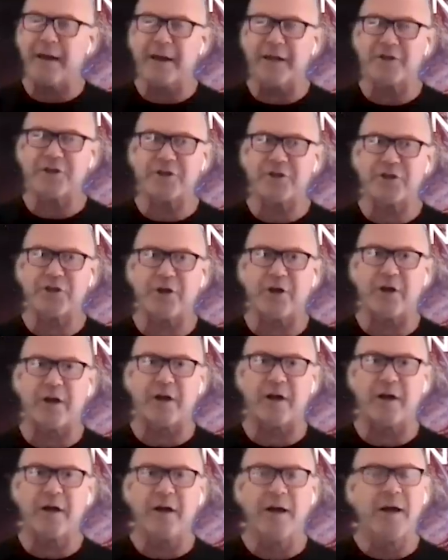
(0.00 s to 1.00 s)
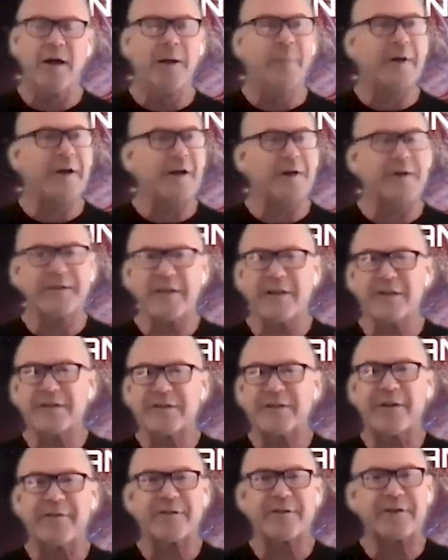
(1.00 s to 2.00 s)
make sure, because
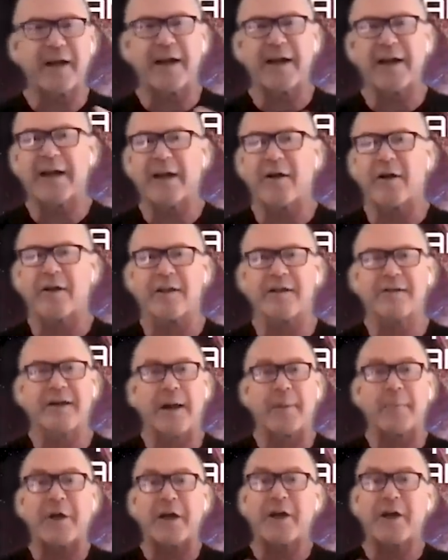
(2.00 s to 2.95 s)
this stuff is getting hit all the time.